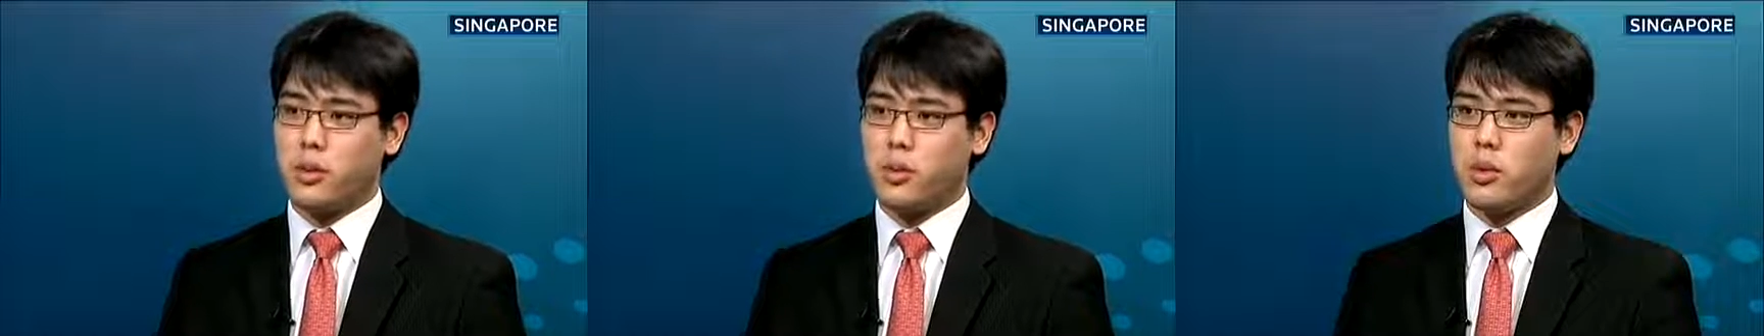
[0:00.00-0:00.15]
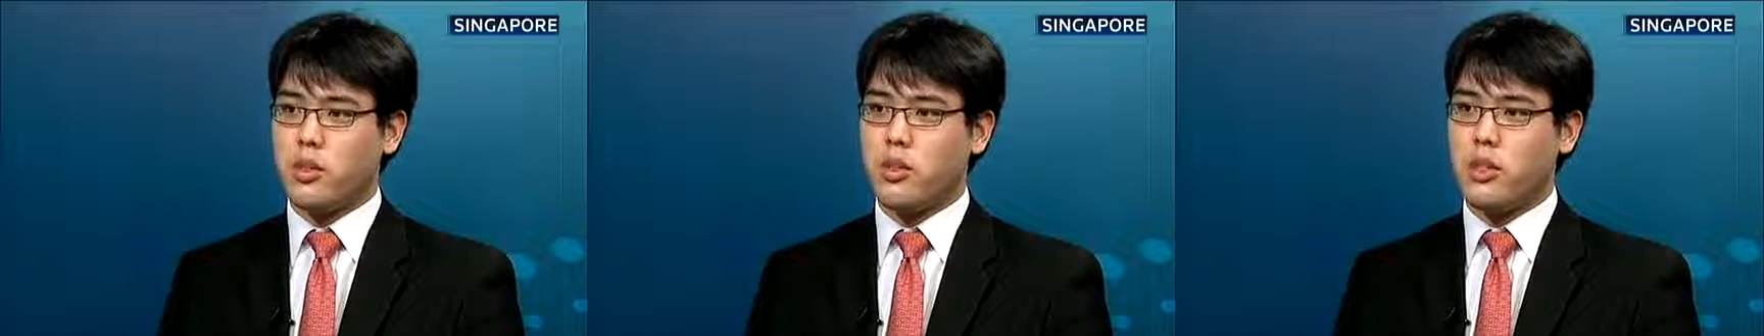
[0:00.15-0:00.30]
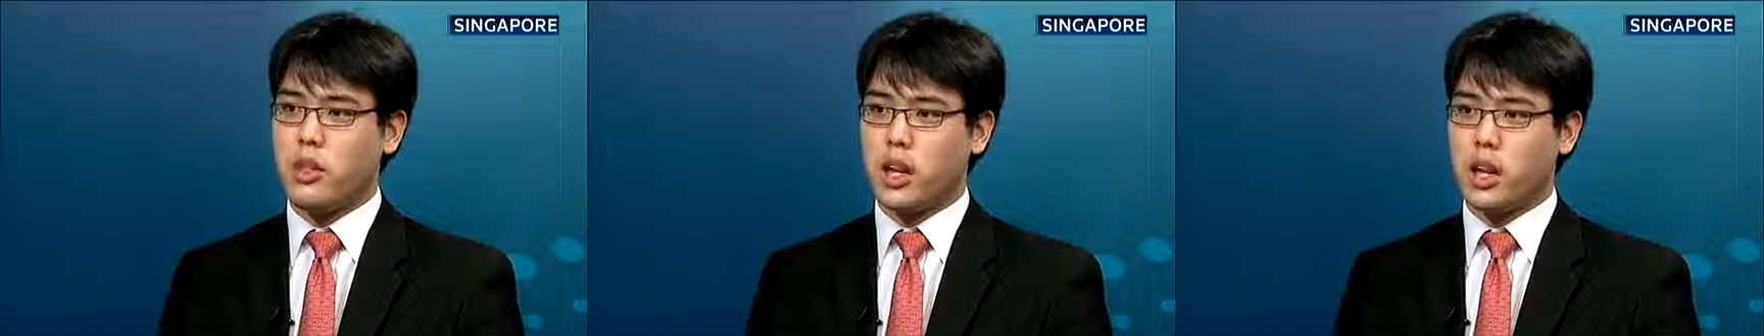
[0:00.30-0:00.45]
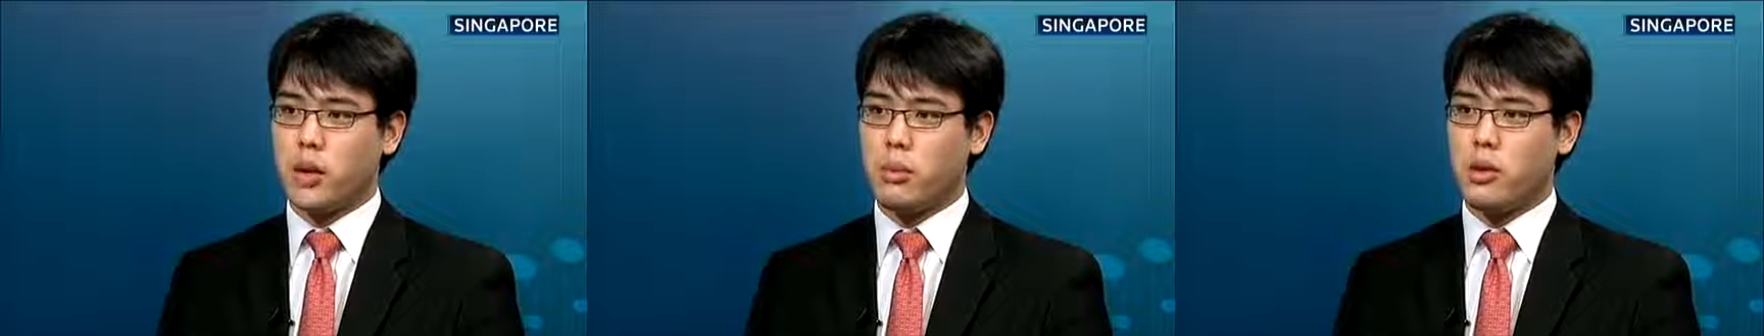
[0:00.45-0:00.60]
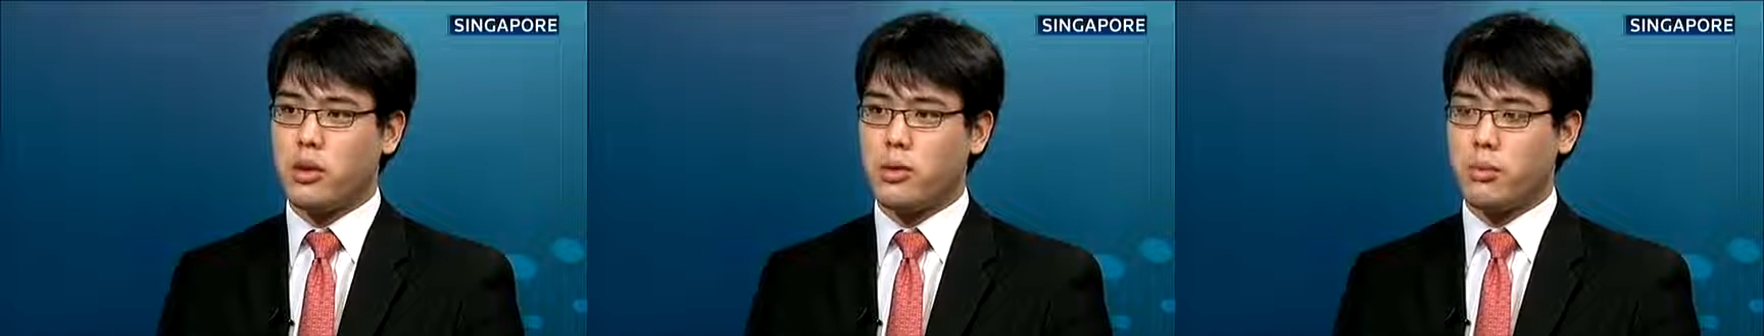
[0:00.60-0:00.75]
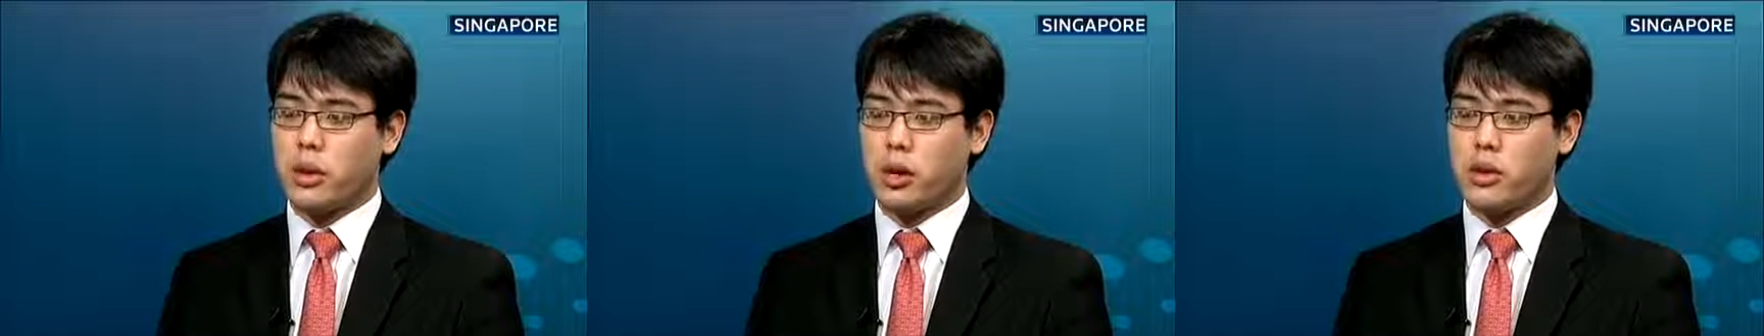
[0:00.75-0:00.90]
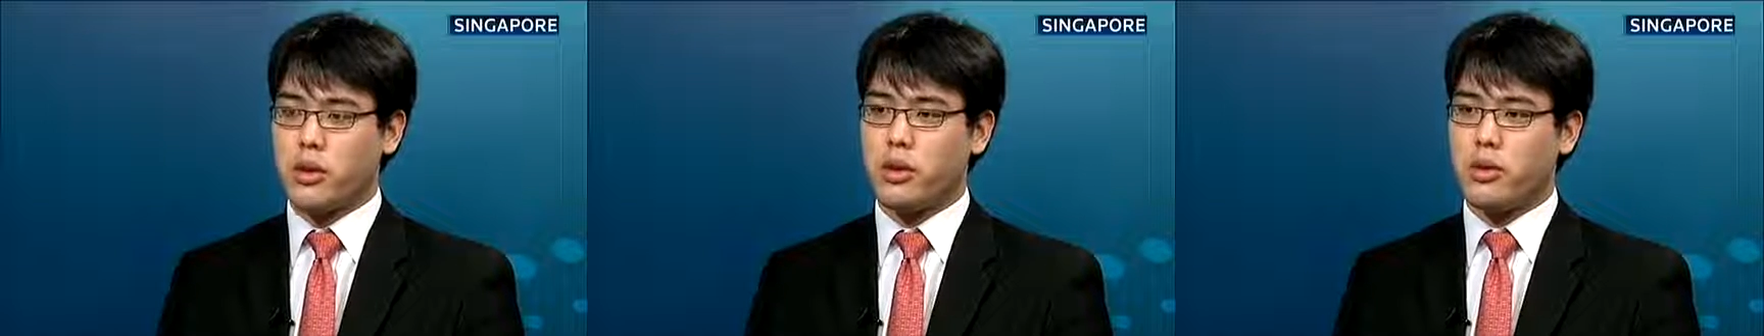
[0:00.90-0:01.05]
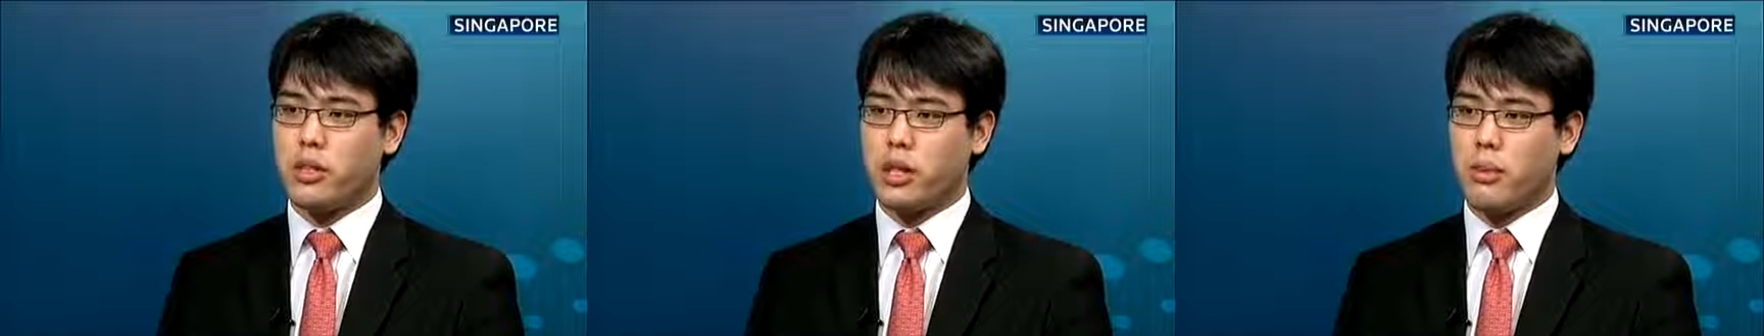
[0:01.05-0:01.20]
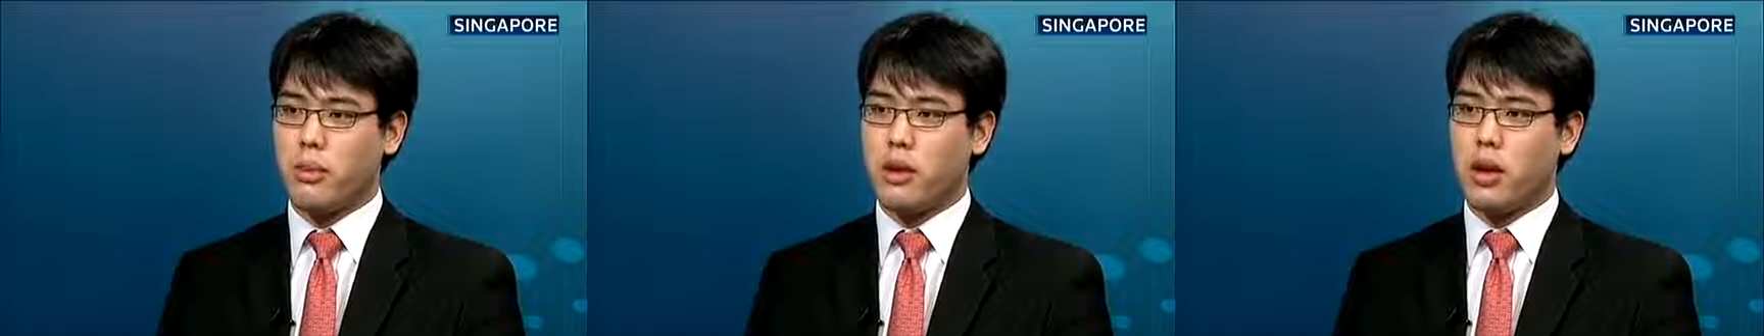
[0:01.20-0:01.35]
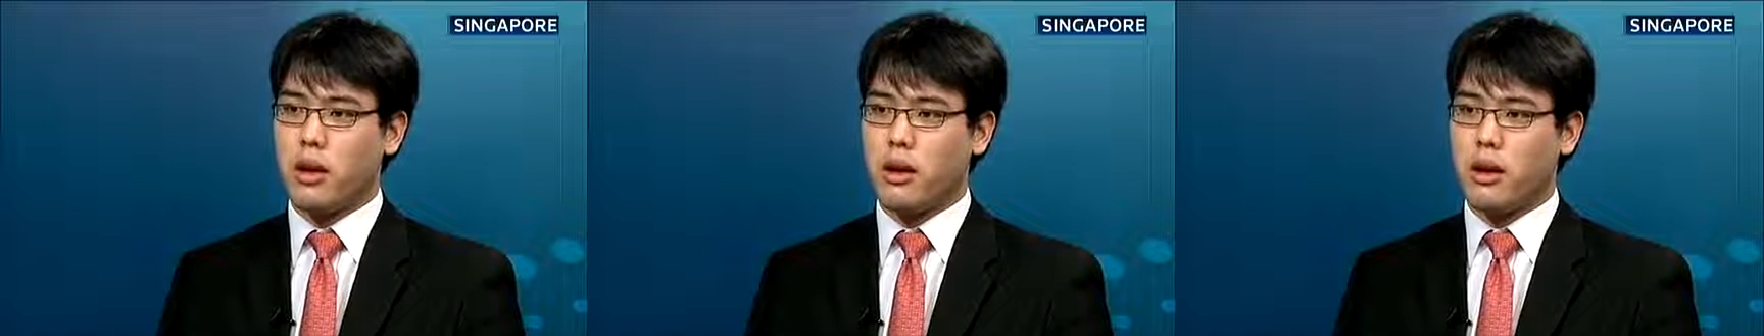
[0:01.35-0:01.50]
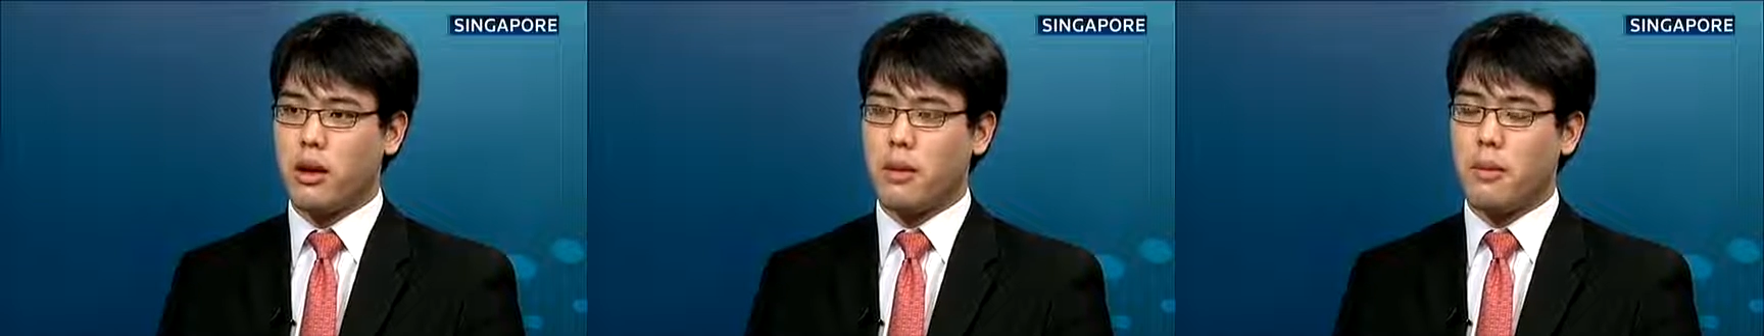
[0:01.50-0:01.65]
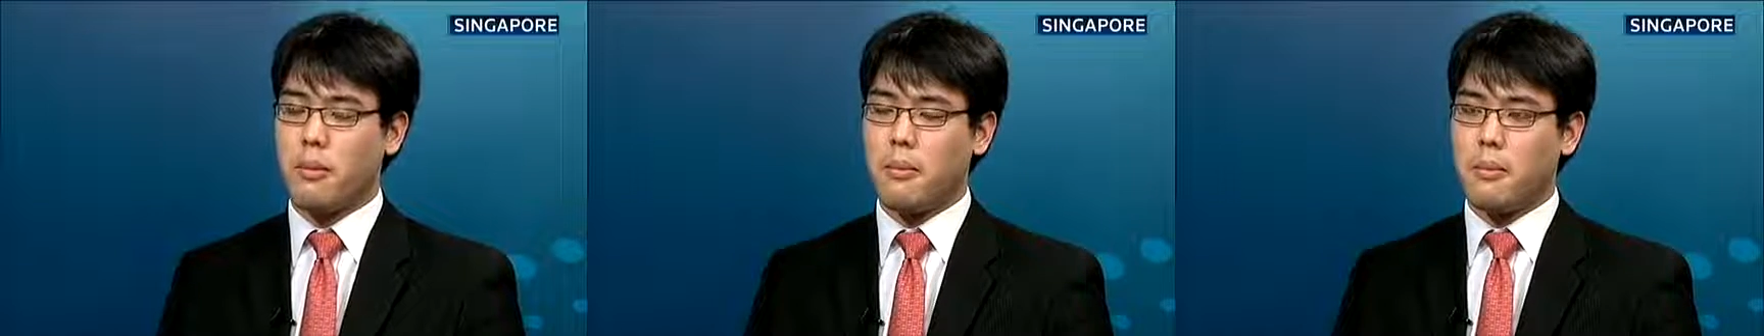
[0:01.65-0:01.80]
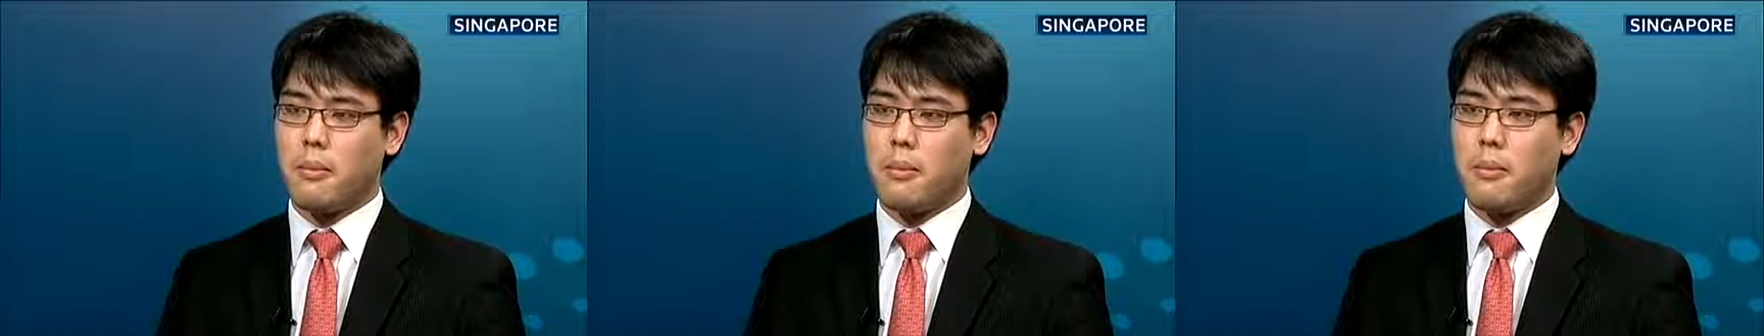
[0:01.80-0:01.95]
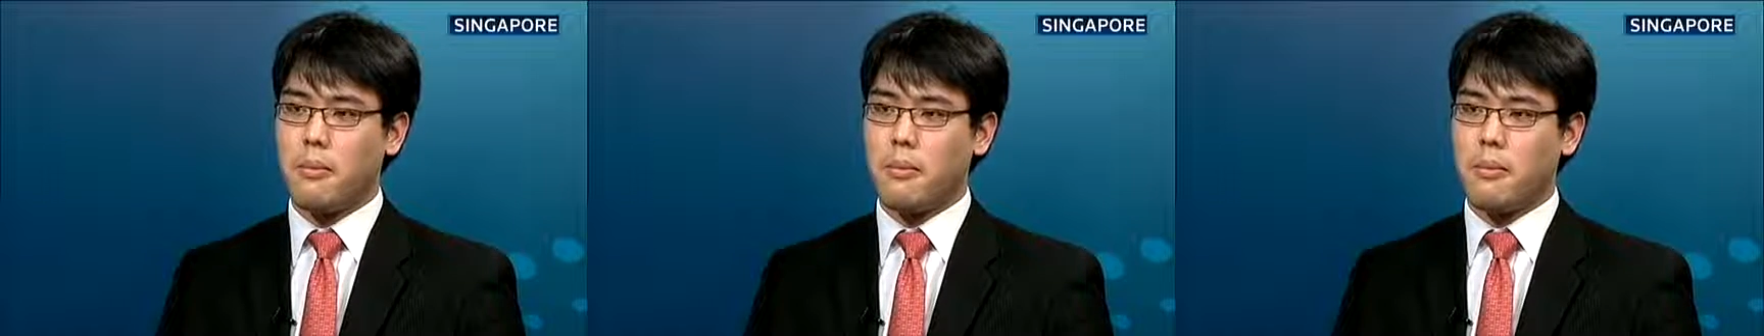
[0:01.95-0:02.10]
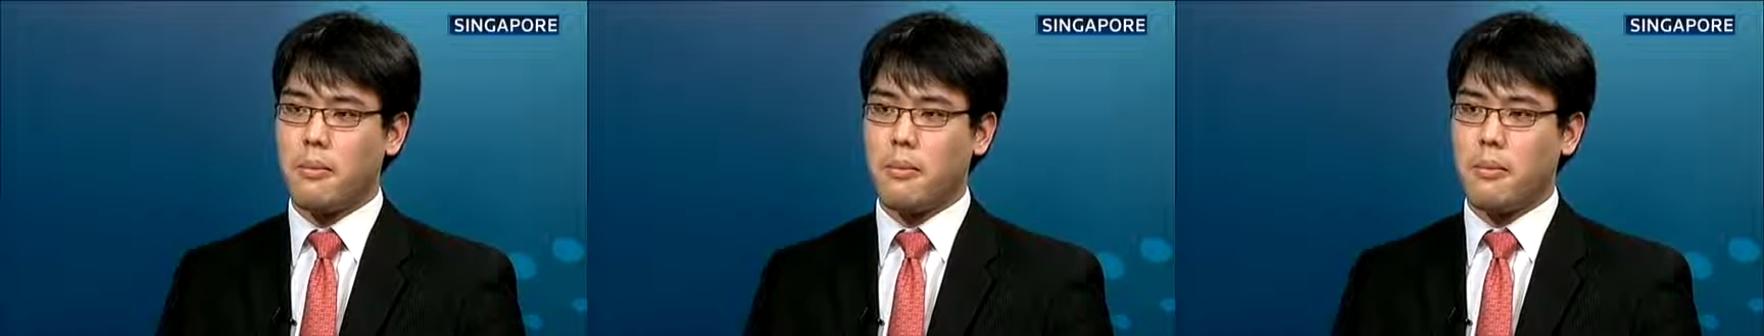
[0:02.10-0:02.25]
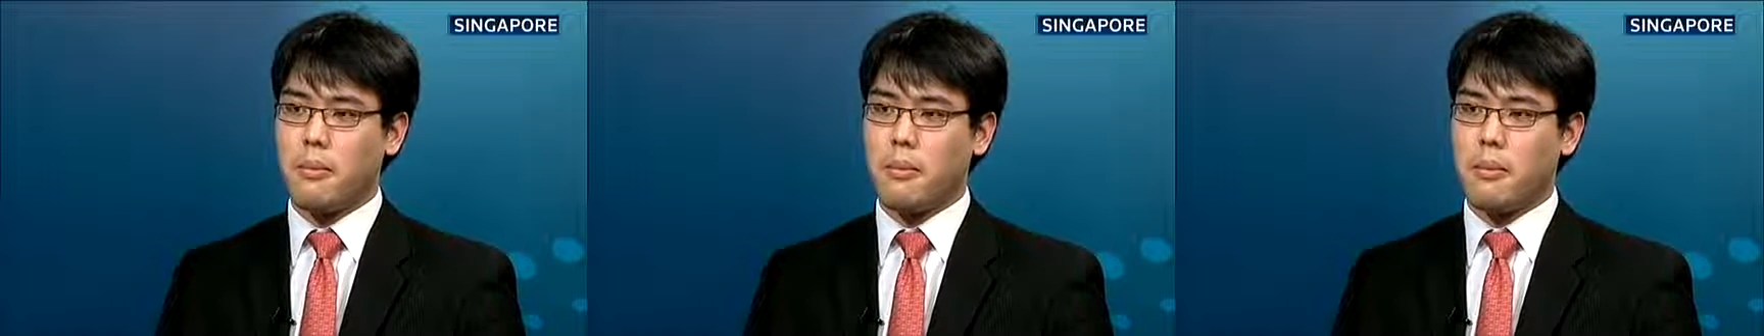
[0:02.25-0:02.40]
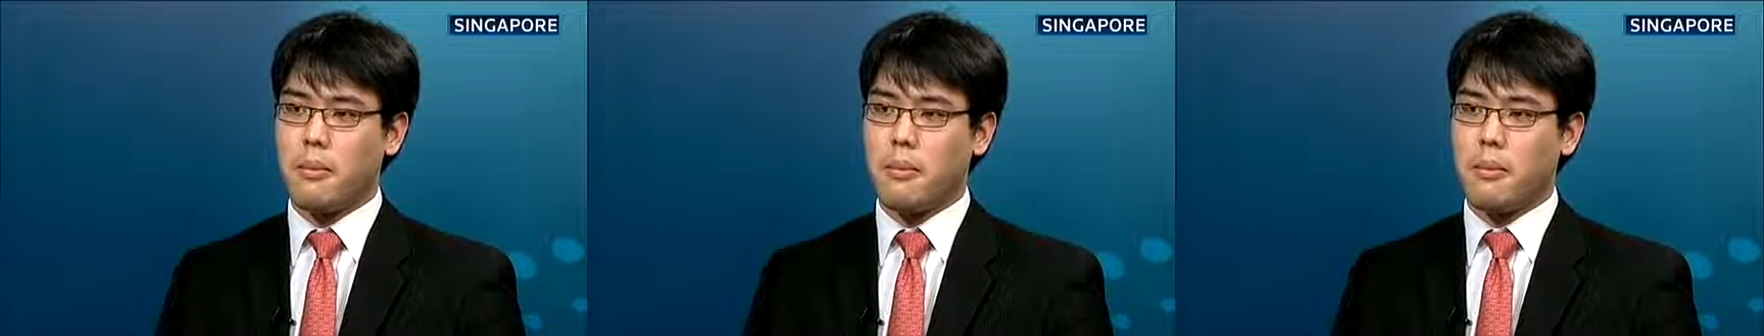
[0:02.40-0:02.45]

and we'll see how much progress they make. Clyde,